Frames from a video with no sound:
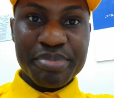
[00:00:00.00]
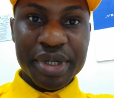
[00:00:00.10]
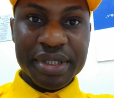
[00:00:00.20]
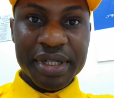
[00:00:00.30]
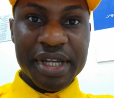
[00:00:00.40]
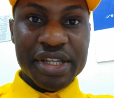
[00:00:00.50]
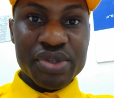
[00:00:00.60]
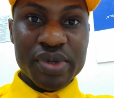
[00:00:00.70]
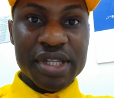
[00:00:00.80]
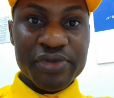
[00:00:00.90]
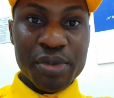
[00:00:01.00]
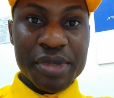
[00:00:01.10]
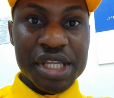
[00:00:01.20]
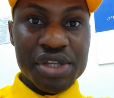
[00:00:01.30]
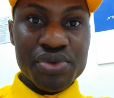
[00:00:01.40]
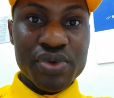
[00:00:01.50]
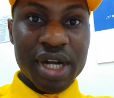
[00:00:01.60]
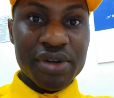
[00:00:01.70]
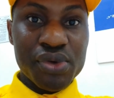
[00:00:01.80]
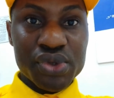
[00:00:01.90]
but students from EU
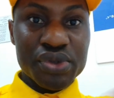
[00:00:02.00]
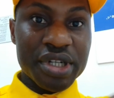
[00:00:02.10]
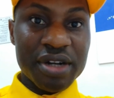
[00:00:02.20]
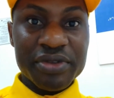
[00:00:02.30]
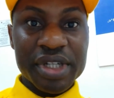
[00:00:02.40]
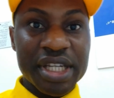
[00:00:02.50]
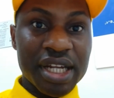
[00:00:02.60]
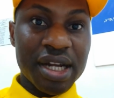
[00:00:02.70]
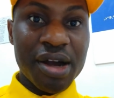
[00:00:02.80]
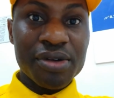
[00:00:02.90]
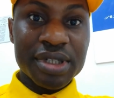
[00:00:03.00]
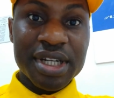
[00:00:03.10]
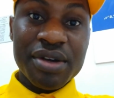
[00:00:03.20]
can also travel in and out.